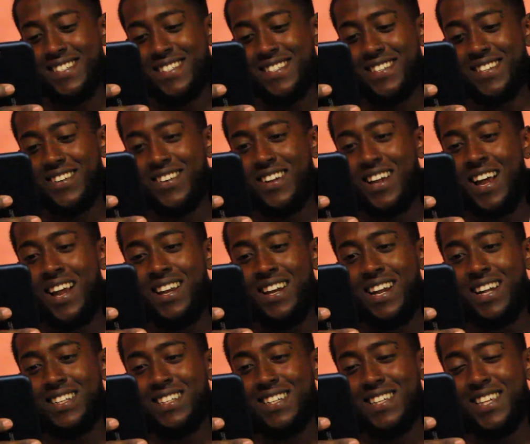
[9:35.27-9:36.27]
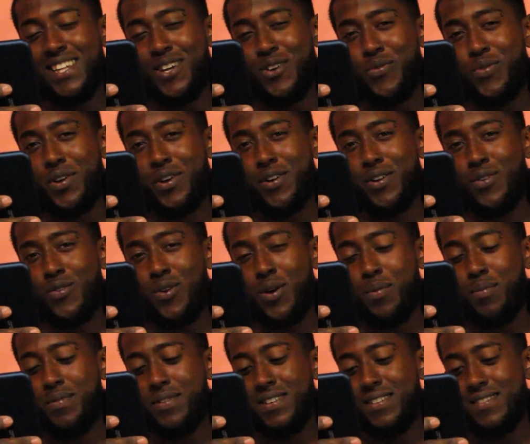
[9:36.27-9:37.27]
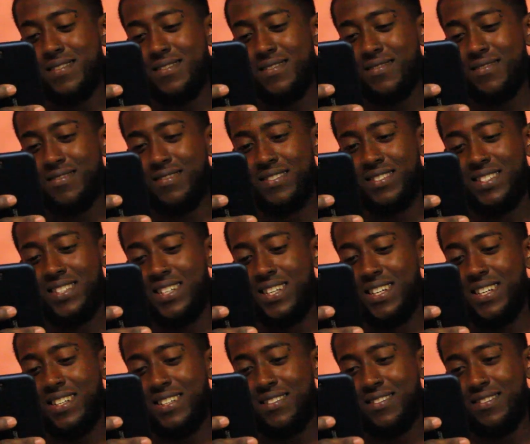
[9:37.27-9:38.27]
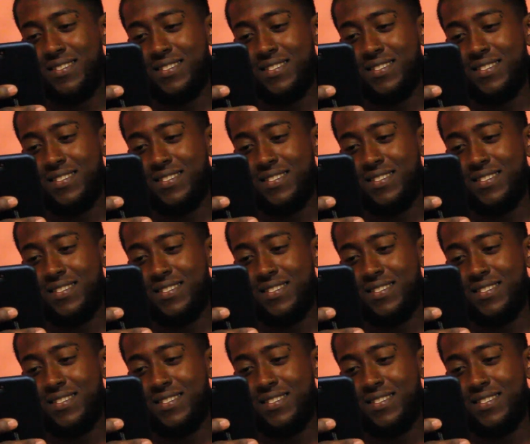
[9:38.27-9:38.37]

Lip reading: I like to think we glow up. Yeah.